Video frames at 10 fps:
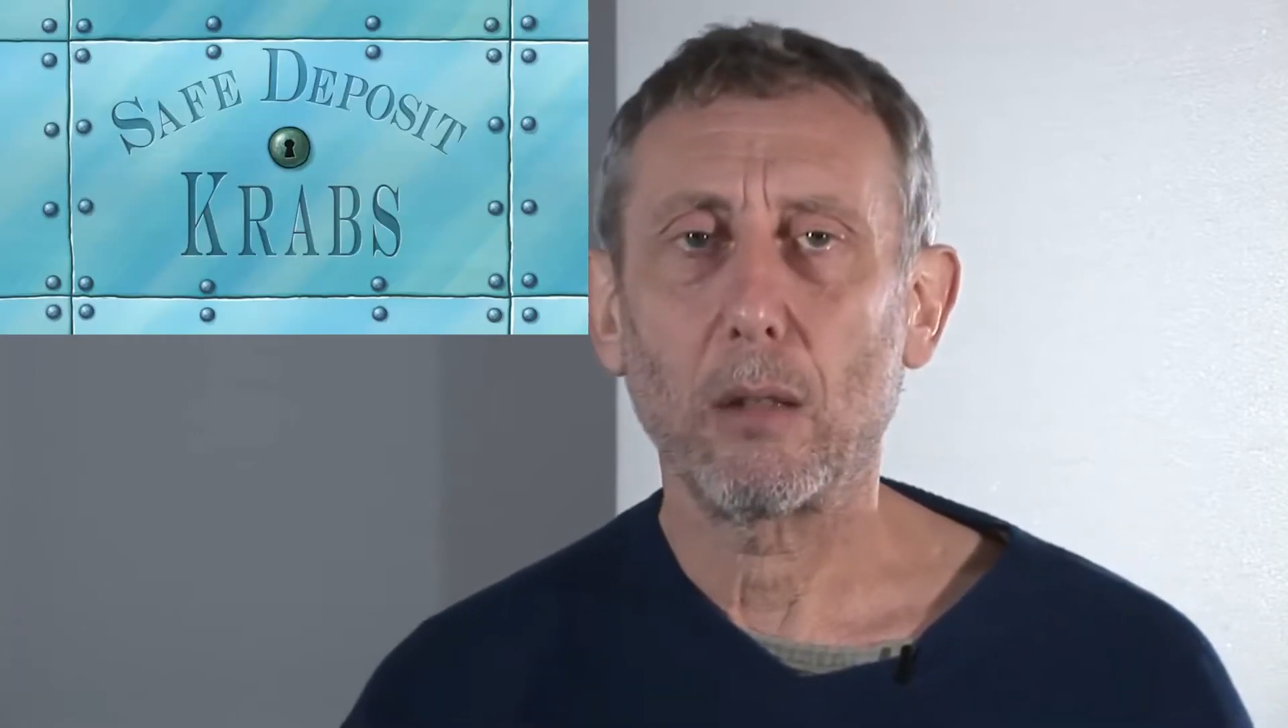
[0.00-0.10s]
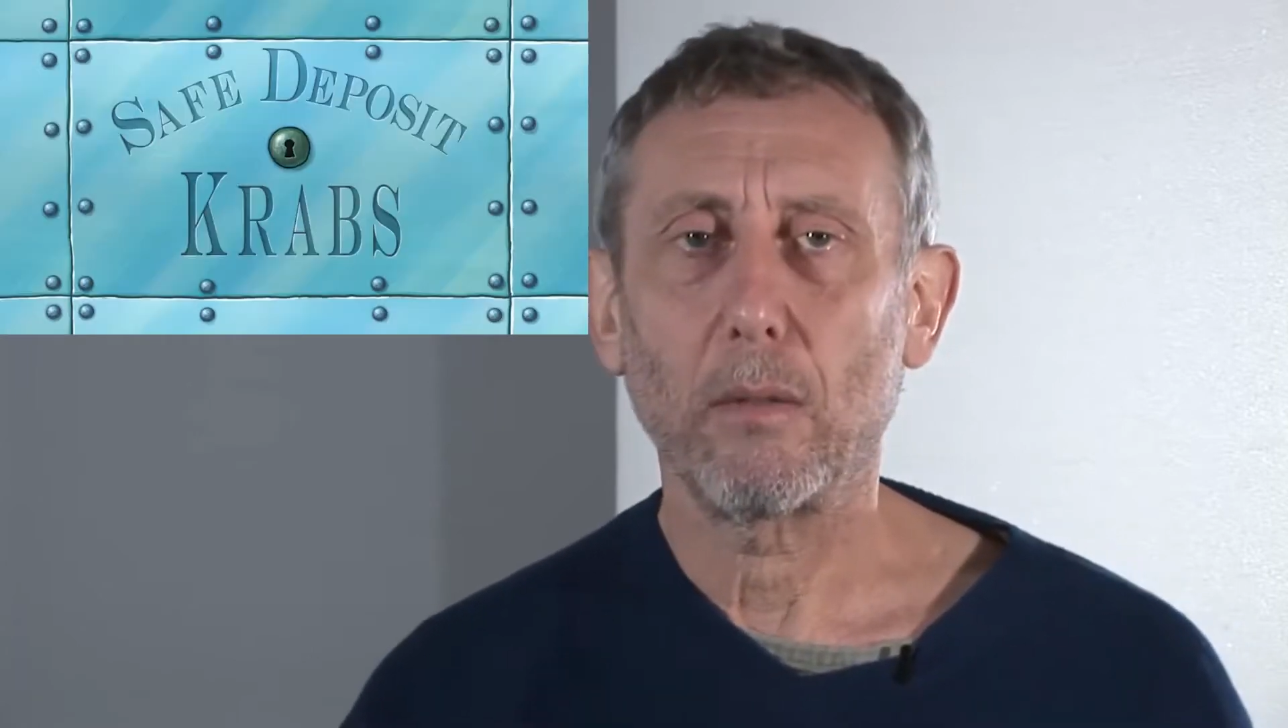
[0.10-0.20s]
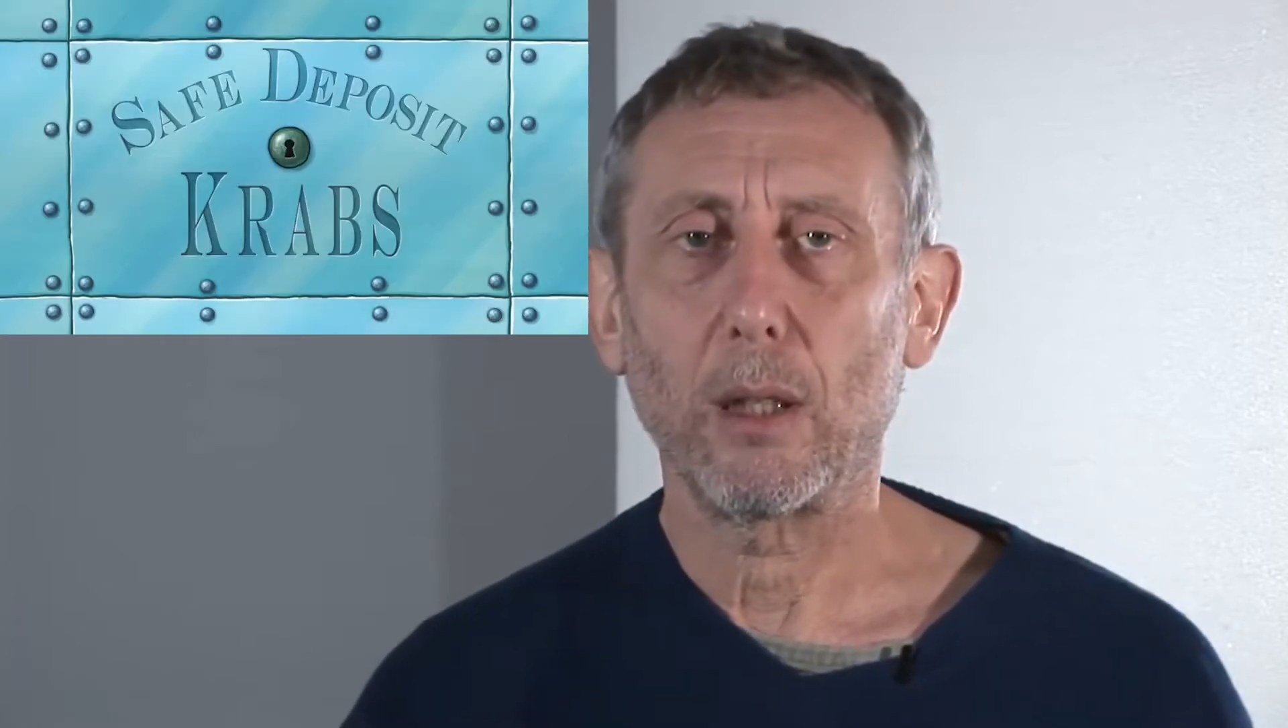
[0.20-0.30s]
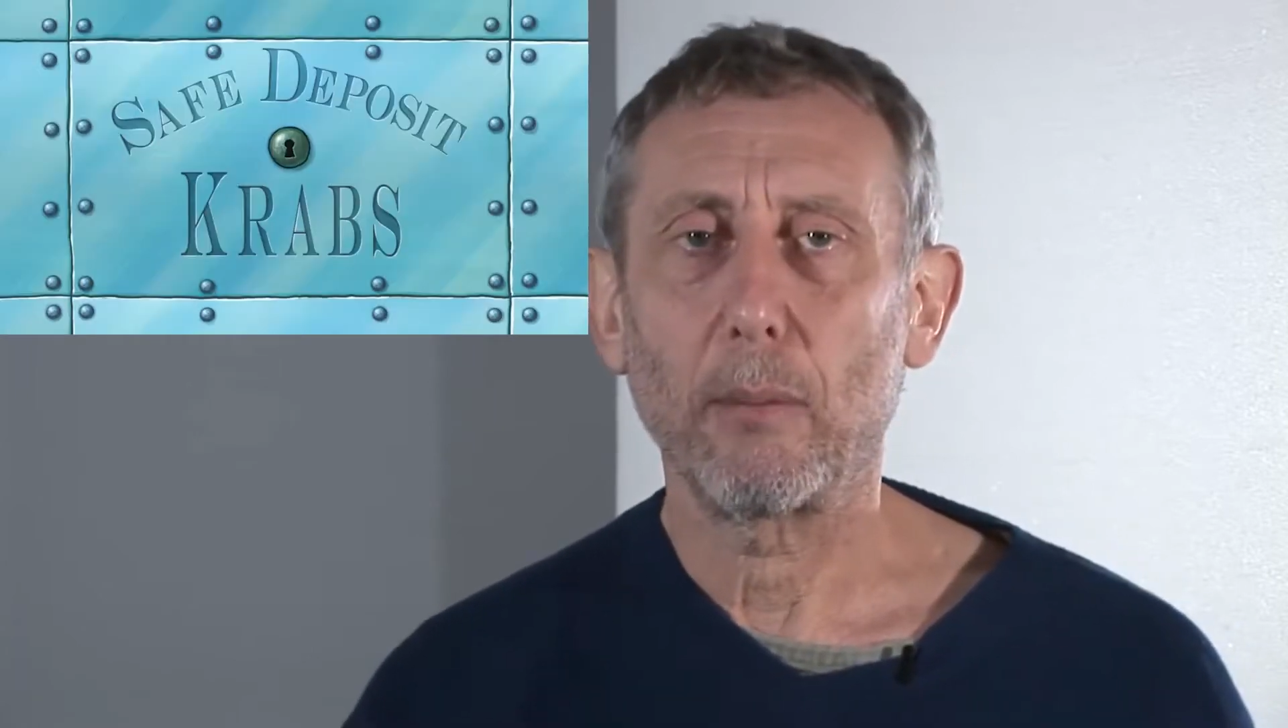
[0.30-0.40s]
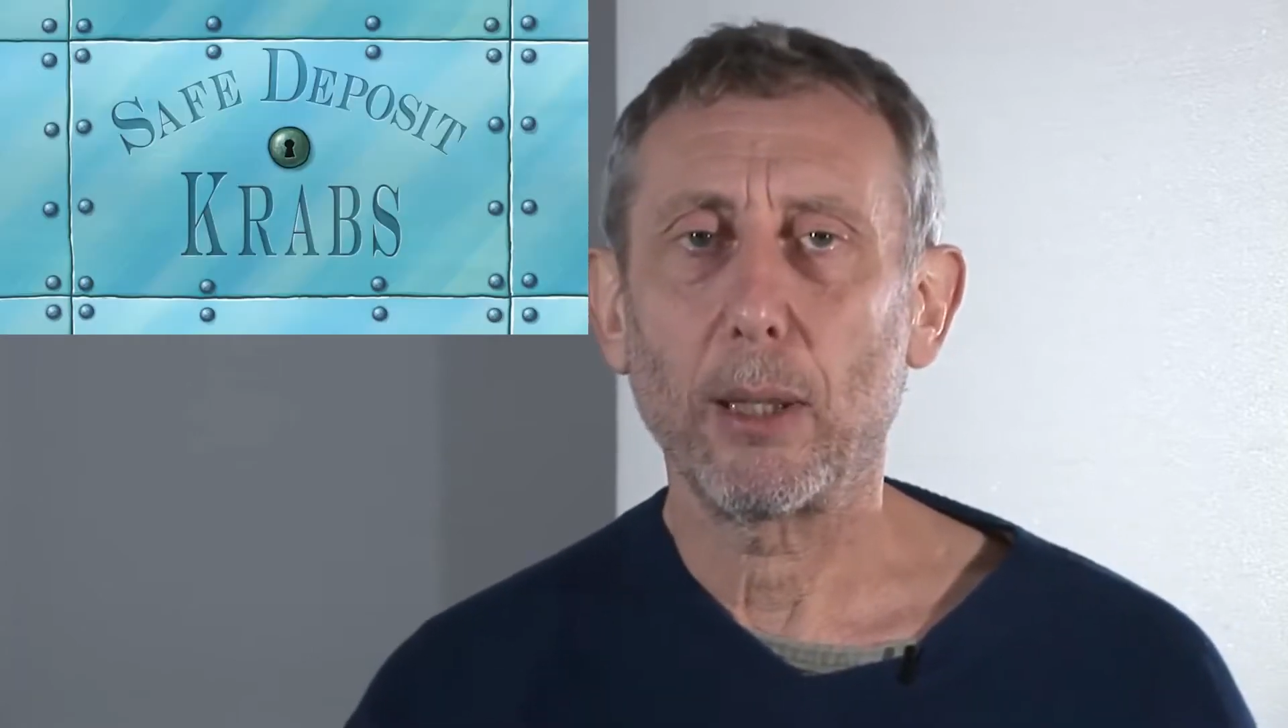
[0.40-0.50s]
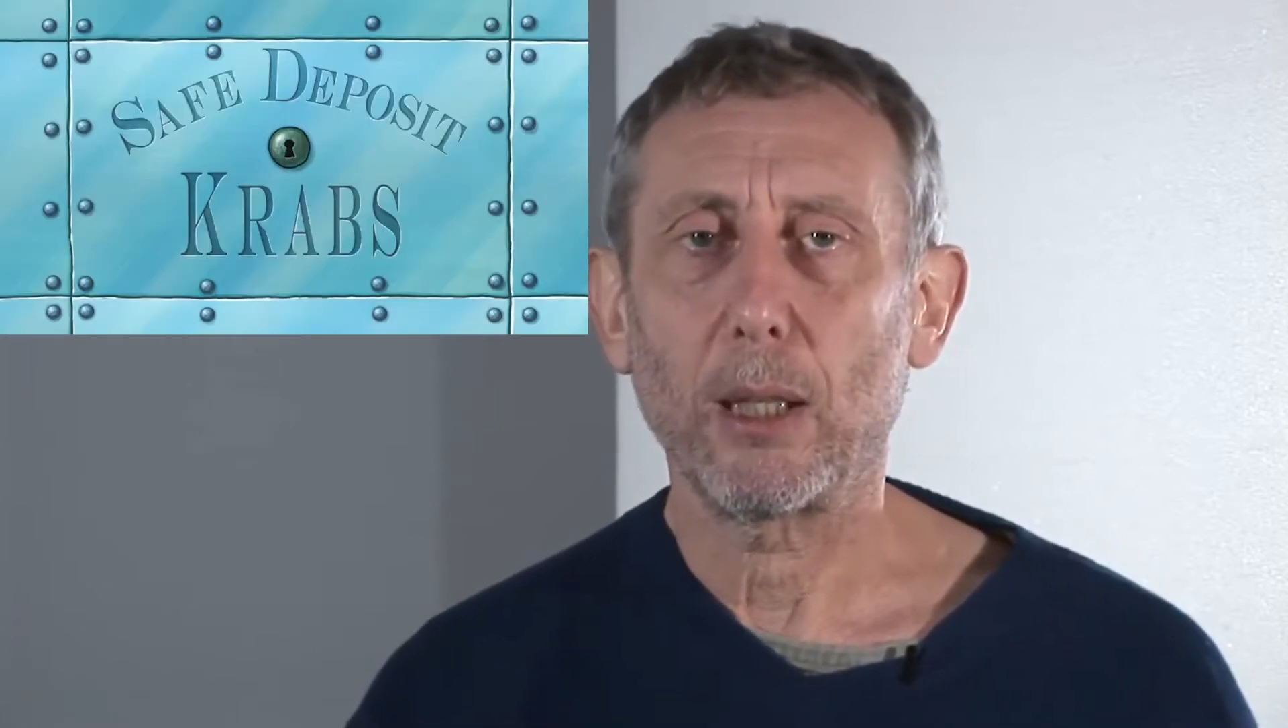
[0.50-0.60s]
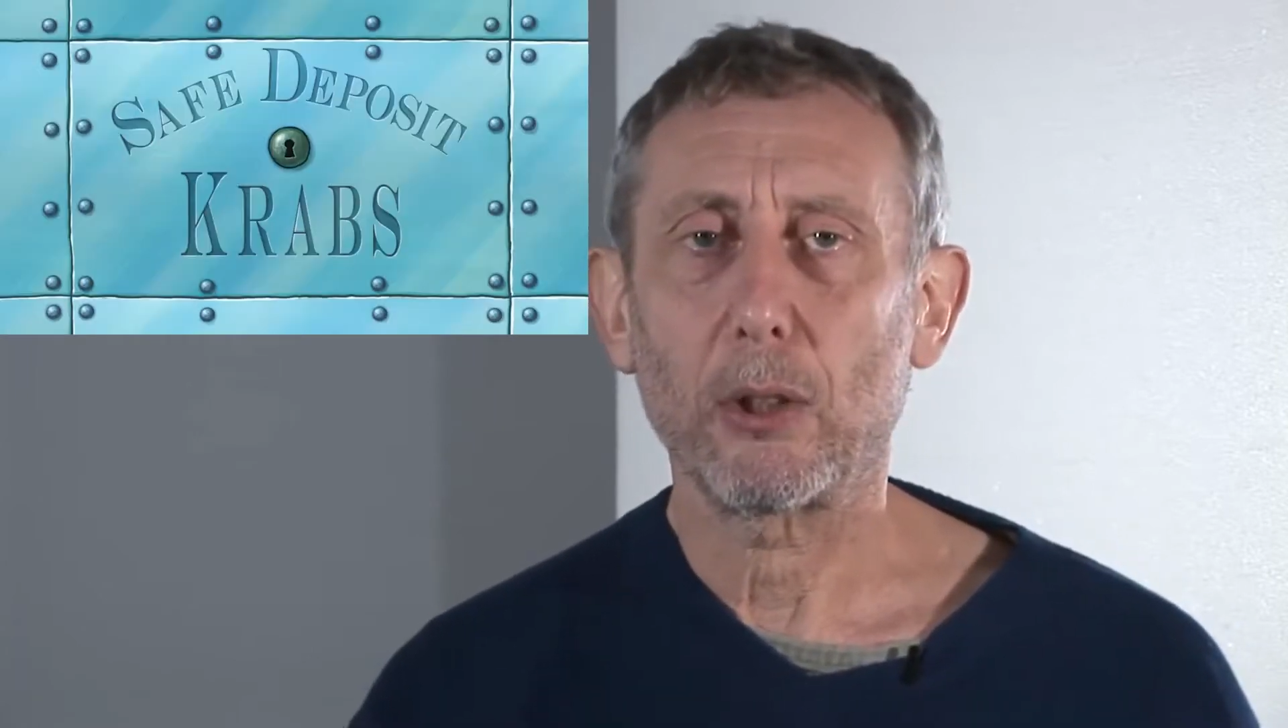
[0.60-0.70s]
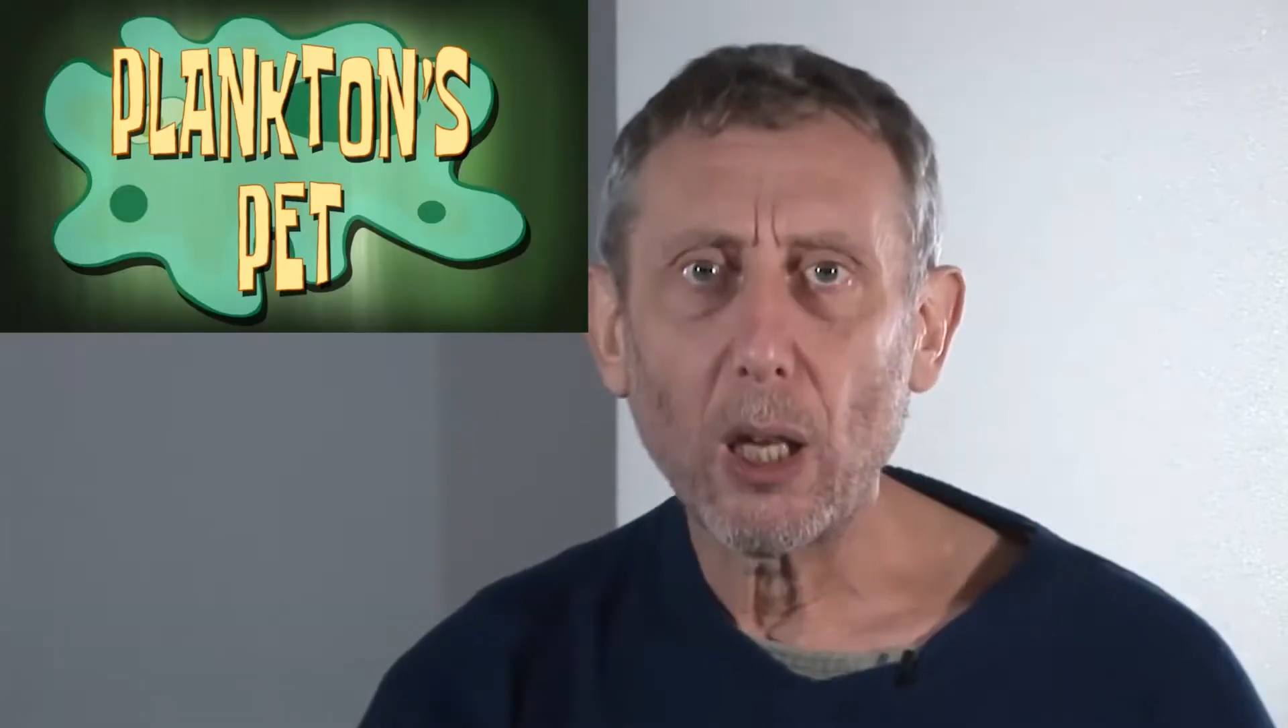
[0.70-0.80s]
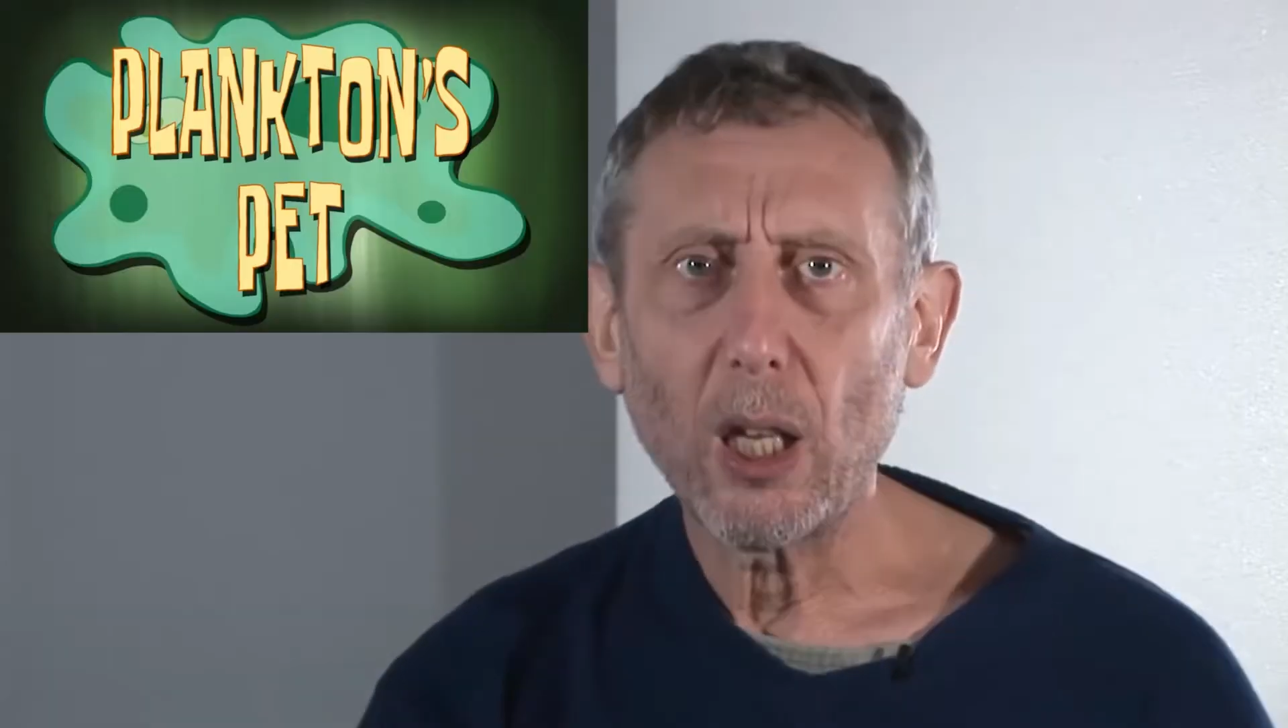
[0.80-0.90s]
very much.